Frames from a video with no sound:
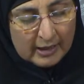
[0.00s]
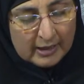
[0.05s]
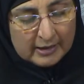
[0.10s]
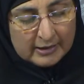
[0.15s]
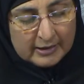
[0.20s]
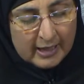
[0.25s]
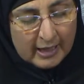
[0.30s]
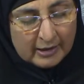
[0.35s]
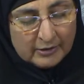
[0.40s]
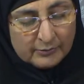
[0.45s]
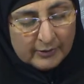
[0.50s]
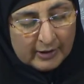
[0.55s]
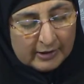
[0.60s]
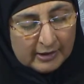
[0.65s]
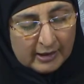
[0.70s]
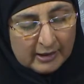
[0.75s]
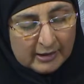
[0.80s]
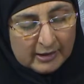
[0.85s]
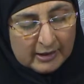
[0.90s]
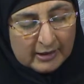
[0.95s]
Yet when
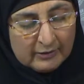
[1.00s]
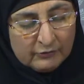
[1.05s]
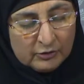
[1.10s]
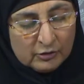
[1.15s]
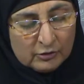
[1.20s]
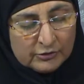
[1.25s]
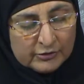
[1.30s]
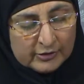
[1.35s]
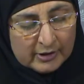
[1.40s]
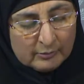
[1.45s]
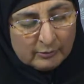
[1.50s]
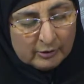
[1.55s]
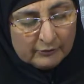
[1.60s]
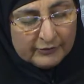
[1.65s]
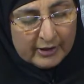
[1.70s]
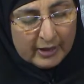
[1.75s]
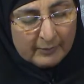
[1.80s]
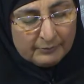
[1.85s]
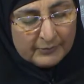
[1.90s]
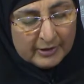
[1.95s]
they leave you, some
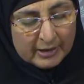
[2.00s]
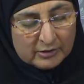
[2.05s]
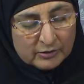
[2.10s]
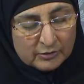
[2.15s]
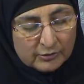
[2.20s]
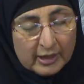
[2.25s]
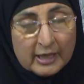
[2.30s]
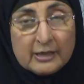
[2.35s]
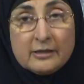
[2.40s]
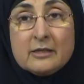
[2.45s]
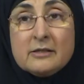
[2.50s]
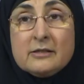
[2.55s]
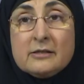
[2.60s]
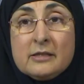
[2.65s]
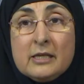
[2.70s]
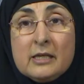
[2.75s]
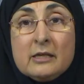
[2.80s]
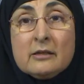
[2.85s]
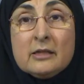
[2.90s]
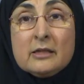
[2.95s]
of them meet together
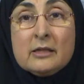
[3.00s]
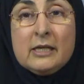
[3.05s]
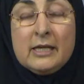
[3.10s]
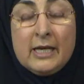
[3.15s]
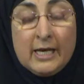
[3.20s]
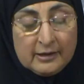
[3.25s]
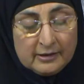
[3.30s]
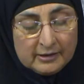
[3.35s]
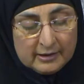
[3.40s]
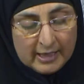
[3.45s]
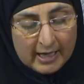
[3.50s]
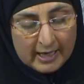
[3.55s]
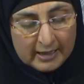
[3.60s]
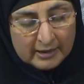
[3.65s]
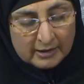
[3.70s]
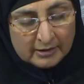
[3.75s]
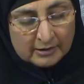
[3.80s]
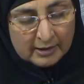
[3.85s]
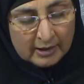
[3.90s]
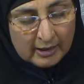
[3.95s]
secretly at
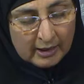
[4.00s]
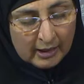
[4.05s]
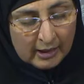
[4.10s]
night